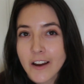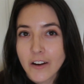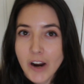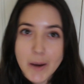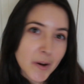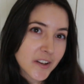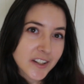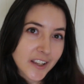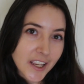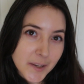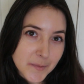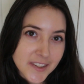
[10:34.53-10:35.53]
grab onto
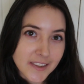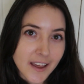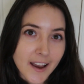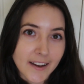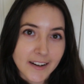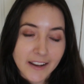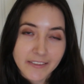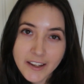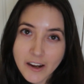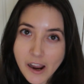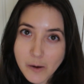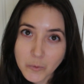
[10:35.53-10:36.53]
games that I
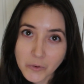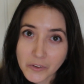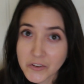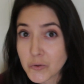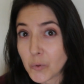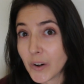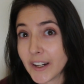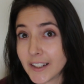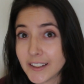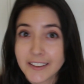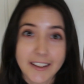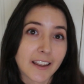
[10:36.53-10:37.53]
think I will enjoy
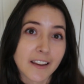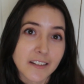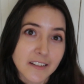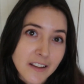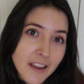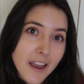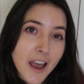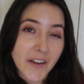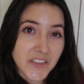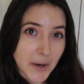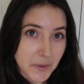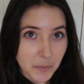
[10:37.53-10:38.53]
and have
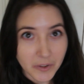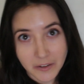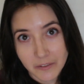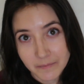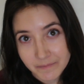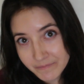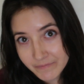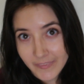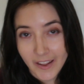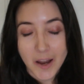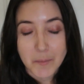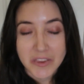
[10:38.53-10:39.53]
time to play
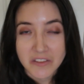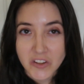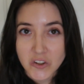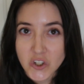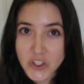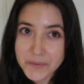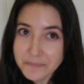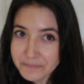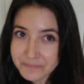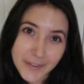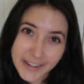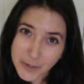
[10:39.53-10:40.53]
in the future.
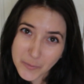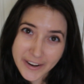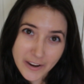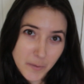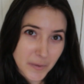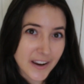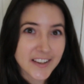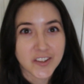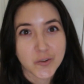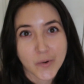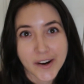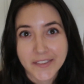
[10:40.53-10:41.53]
But anyway, I hope you guys
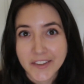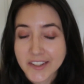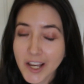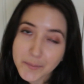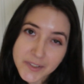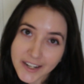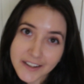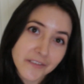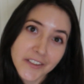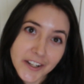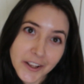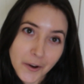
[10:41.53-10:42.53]
enjoyed this update
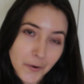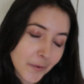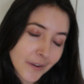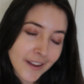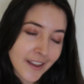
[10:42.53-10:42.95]
video